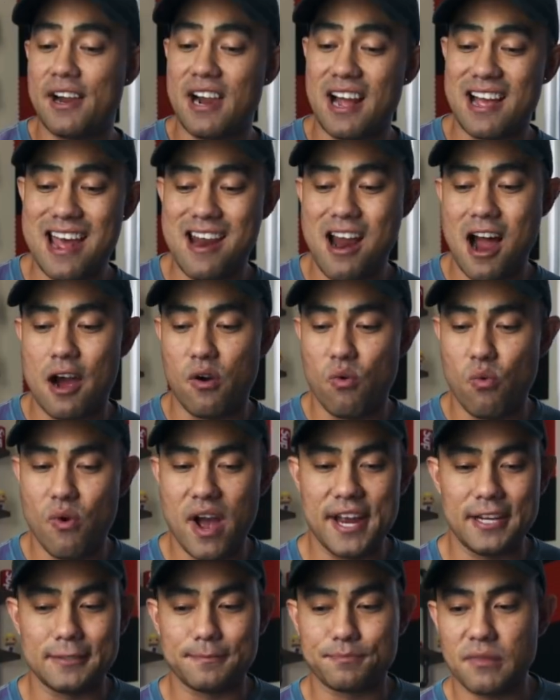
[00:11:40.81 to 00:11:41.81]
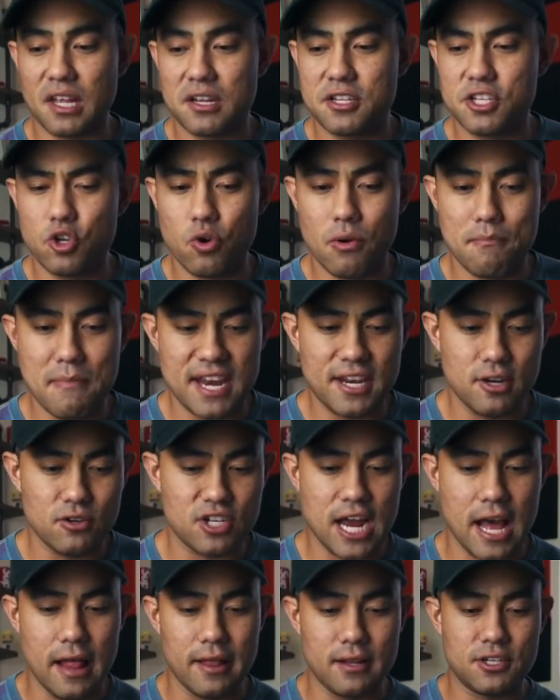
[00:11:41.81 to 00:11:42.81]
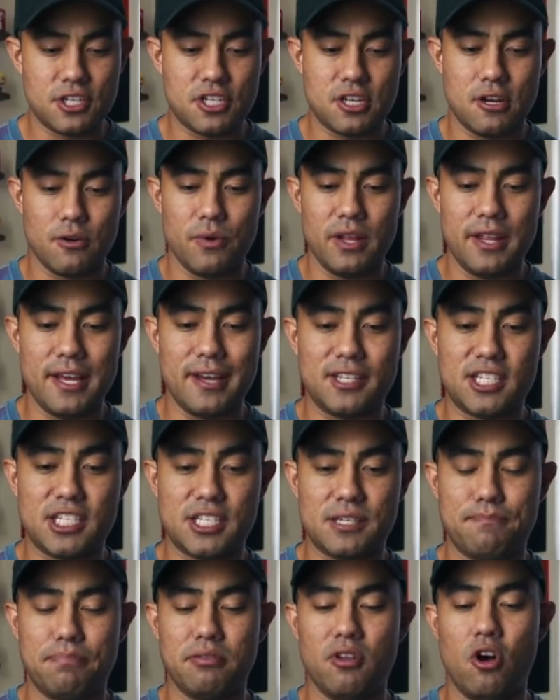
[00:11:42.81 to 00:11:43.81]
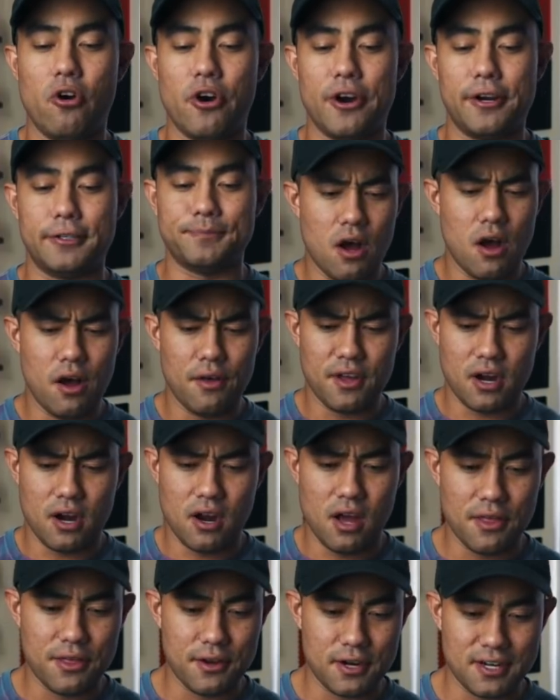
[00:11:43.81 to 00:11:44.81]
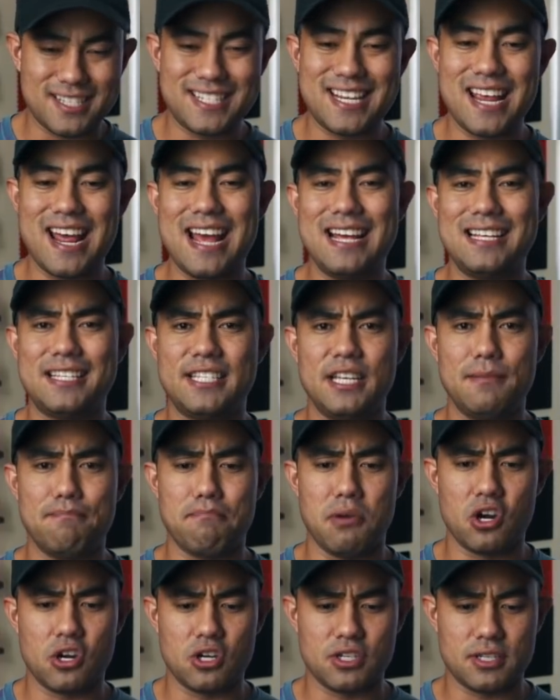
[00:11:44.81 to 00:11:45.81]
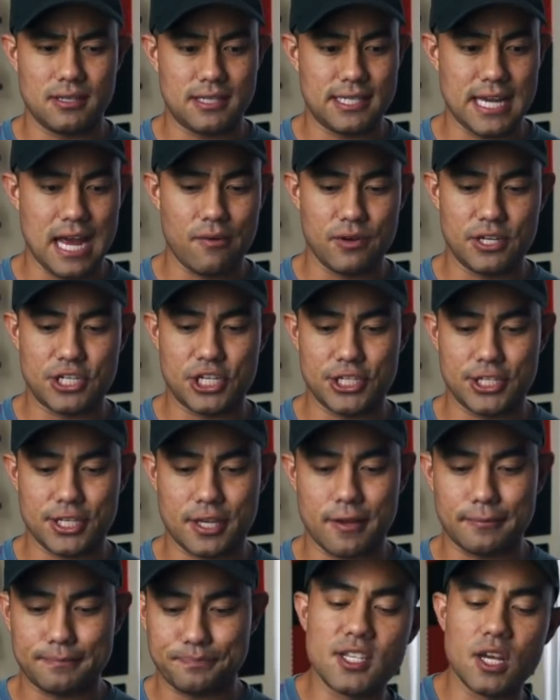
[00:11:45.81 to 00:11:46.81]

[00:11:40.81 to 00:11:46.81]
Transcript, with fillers: and I cannot wait to do a menu challenge to really explore all their other tasty burgers and sandwiches.